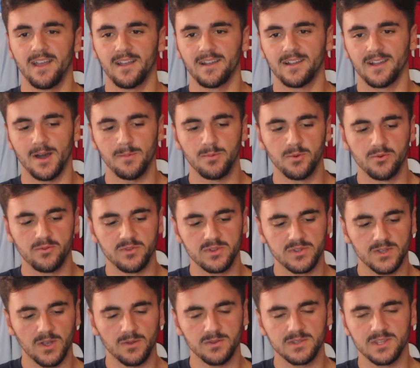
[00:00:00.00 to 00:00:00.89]
Couple of
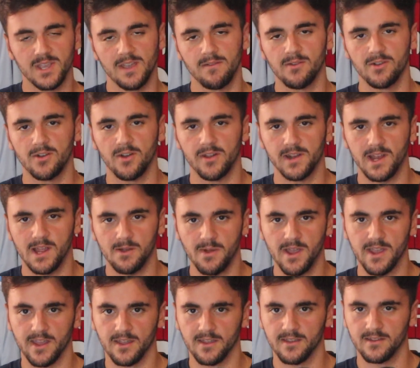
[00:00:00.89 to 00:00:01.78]
results haven't gone our
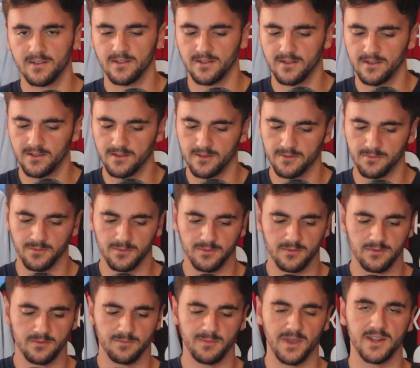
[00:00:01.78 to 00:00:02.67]
way.
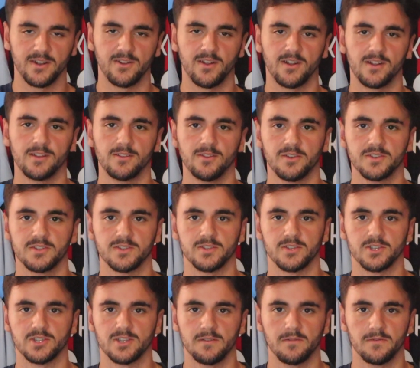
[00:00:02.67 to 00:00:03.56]
Man United lost
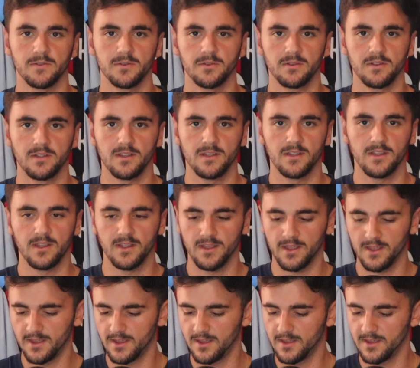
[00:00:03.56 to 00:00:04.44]
to Sheffield.
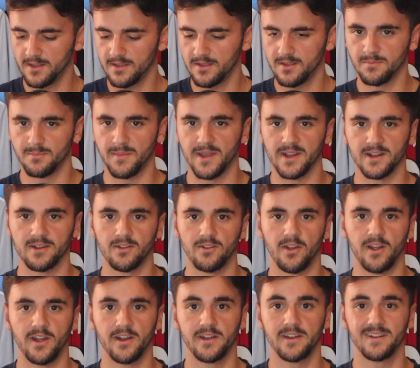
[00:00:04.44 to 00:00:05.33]
Man
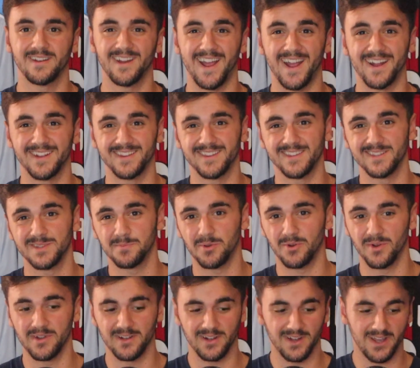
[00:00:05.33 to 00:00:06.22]
United, at this
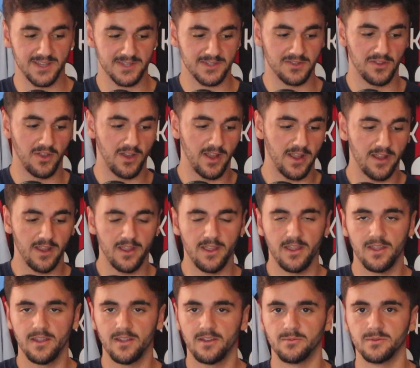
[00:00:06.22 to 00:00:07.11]
point last night,
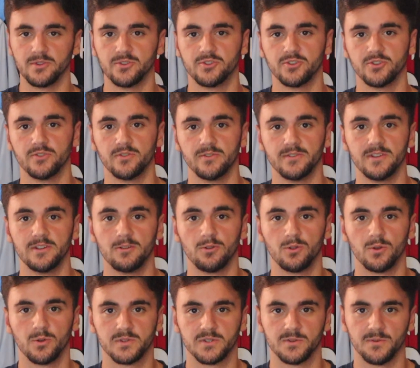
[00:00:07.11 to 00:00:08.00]
we drew
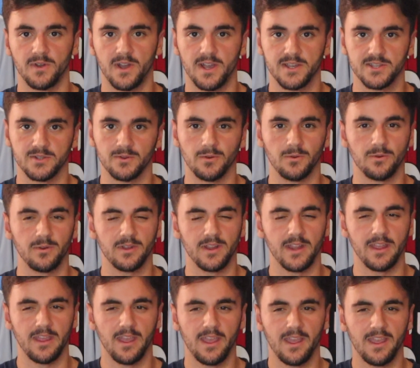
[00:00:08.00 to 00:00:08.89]
0-0 to Arsenal
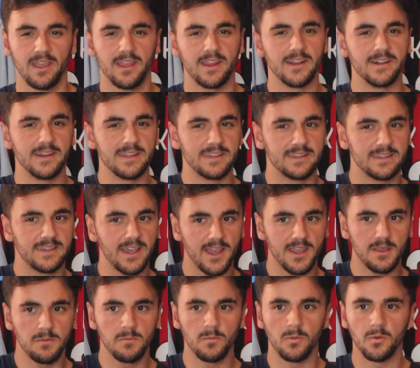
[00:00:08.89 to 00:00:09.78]
in a
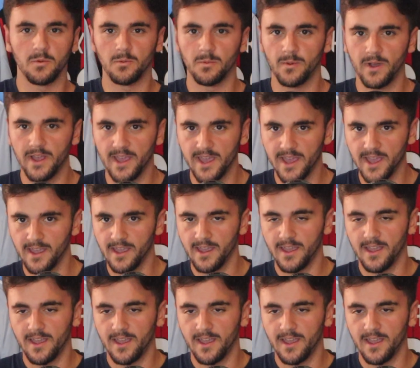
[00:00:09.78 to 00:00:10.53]
game where